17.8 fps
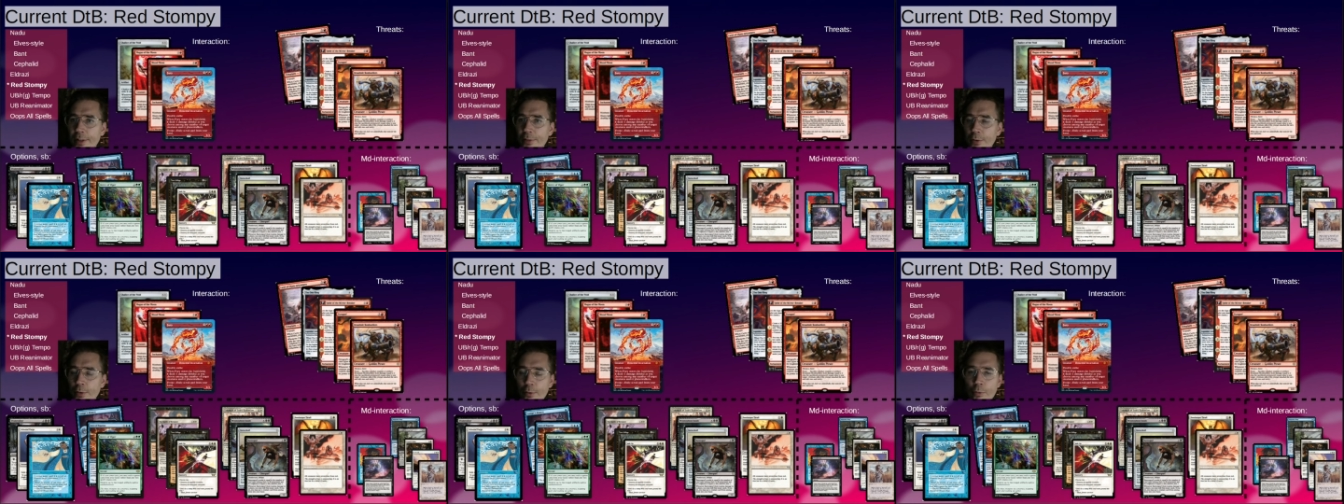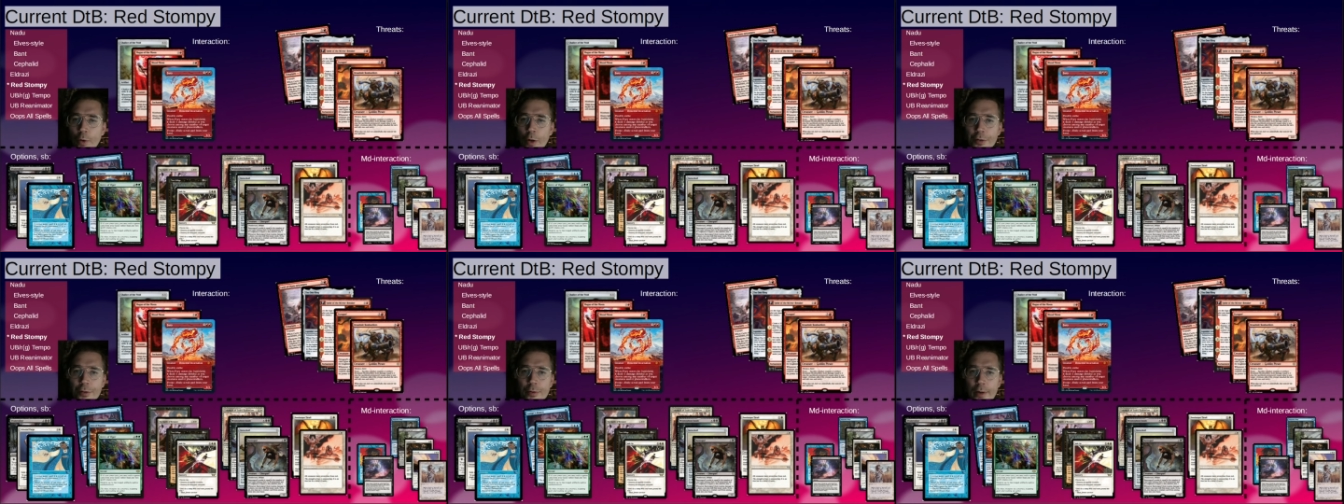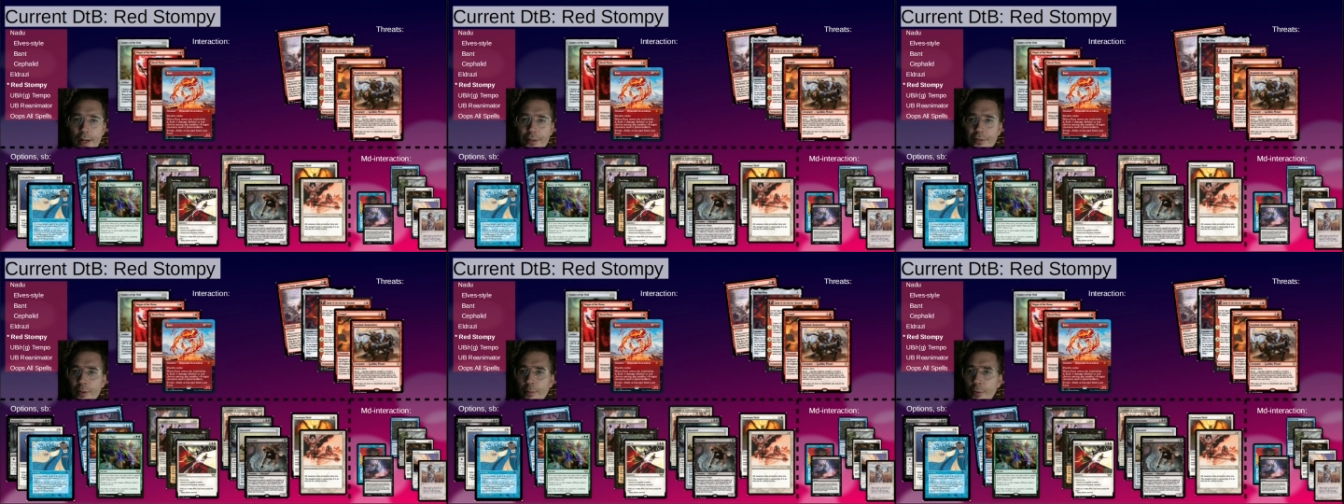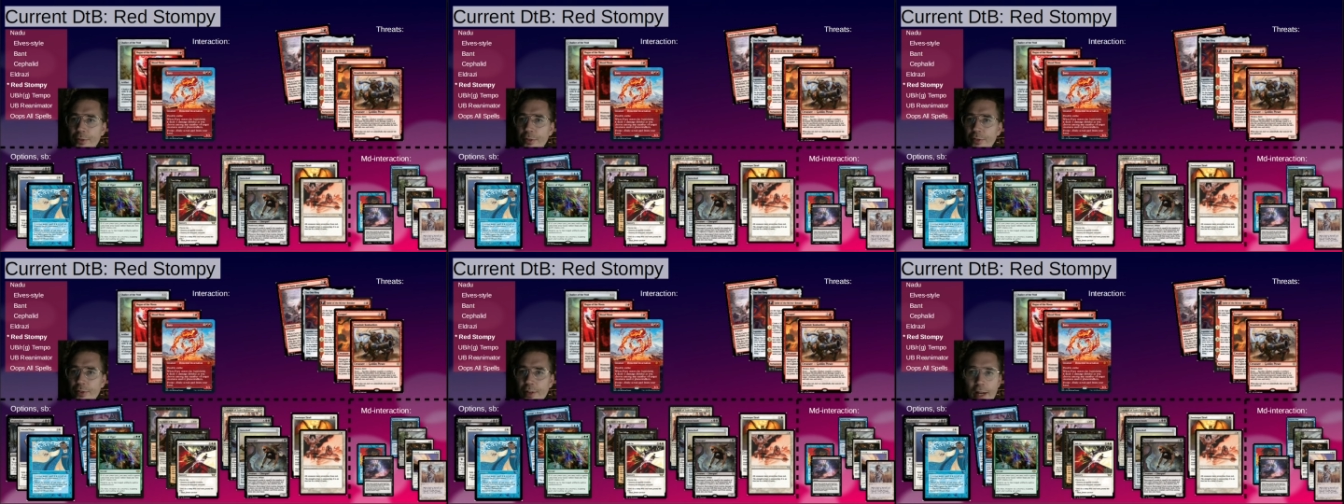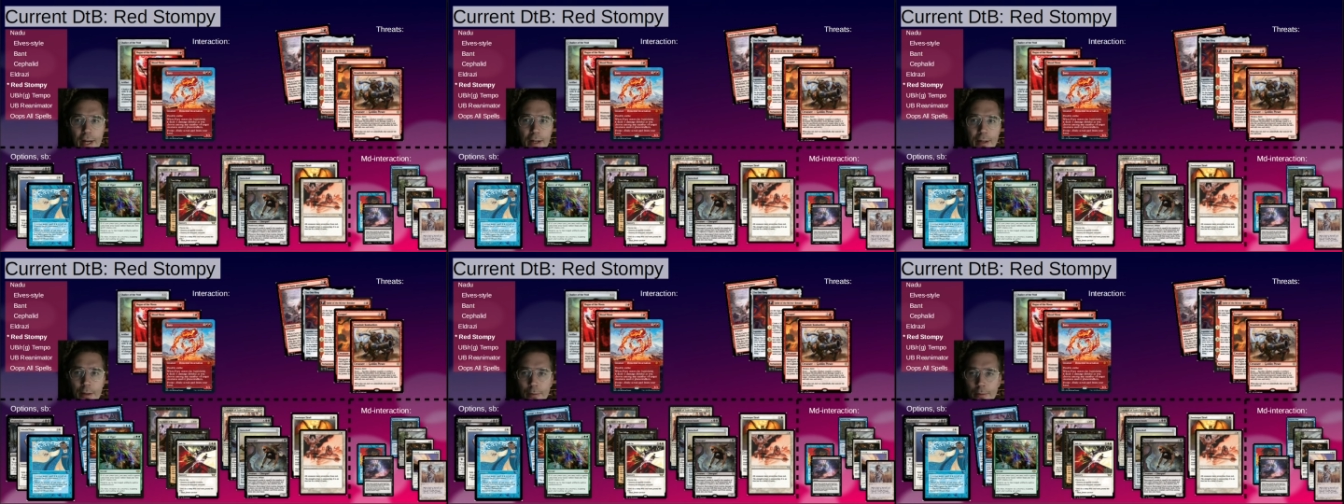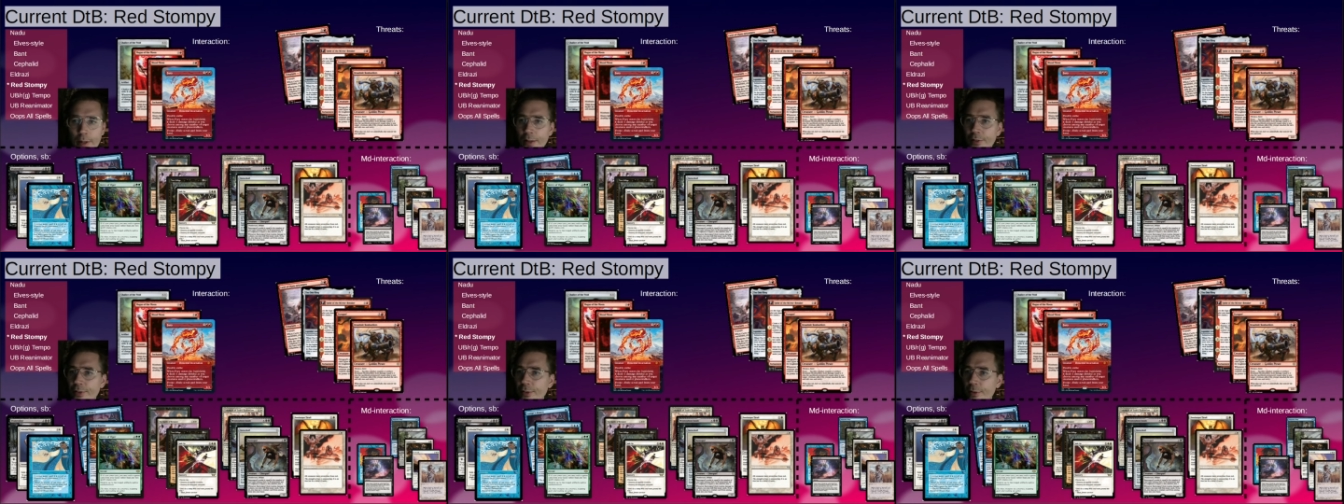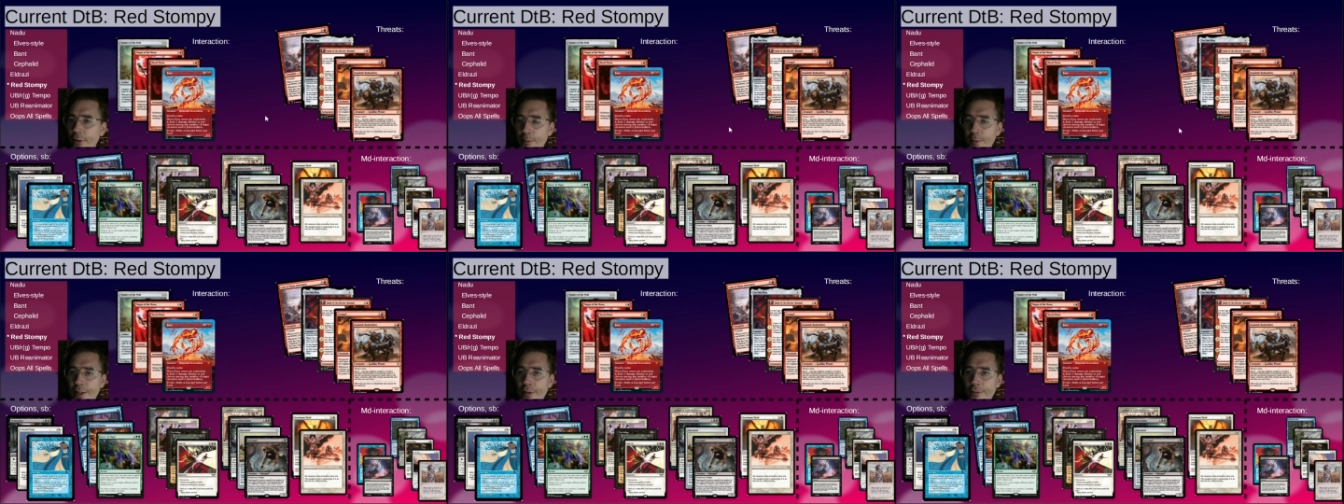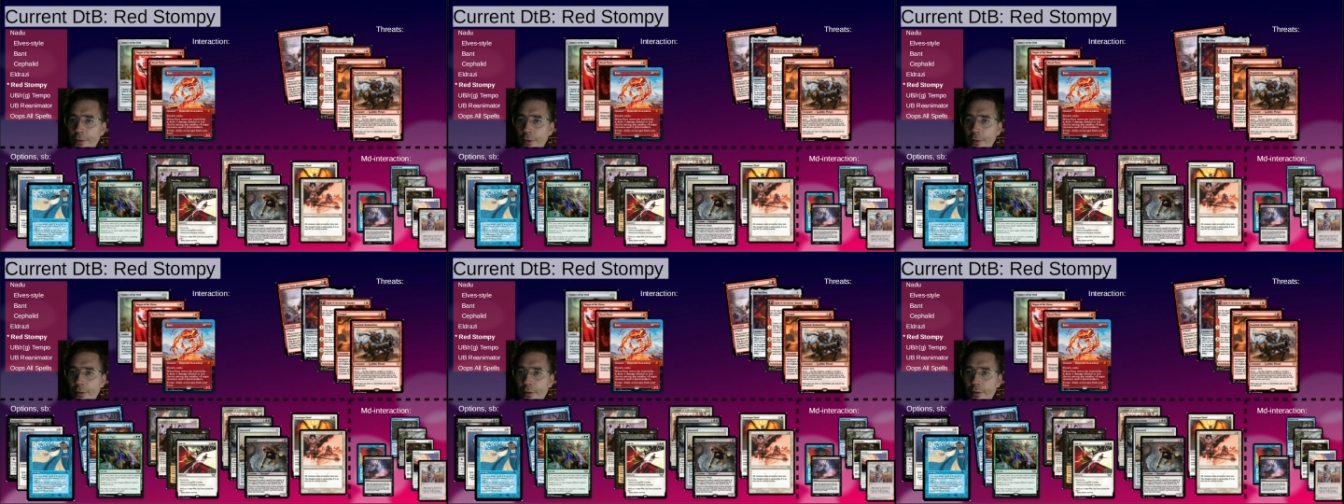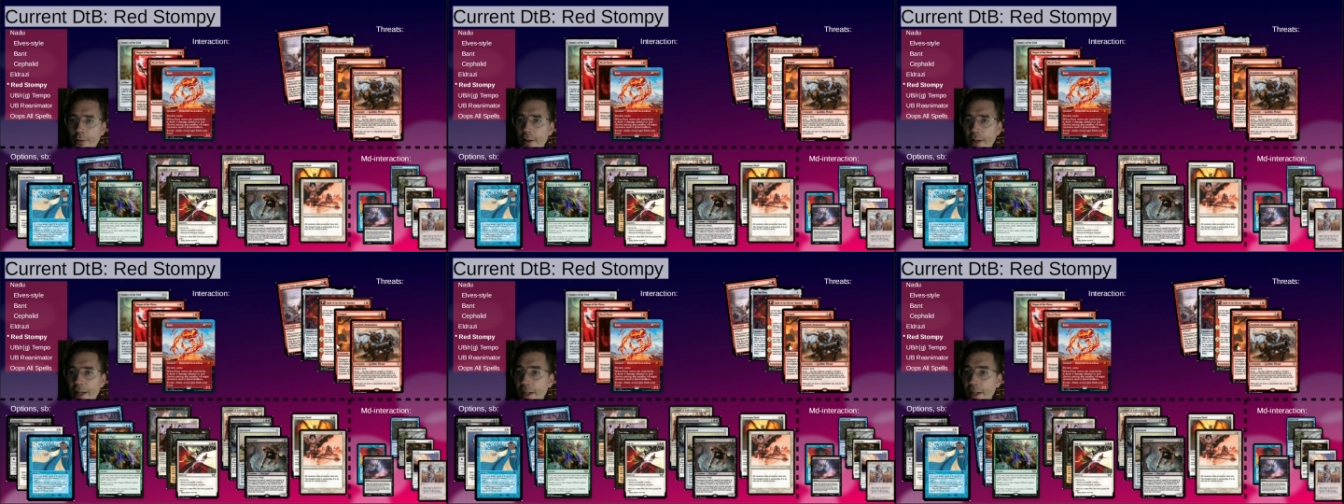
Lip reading: so you want to answer them on the stack, or else it's going to be difficult.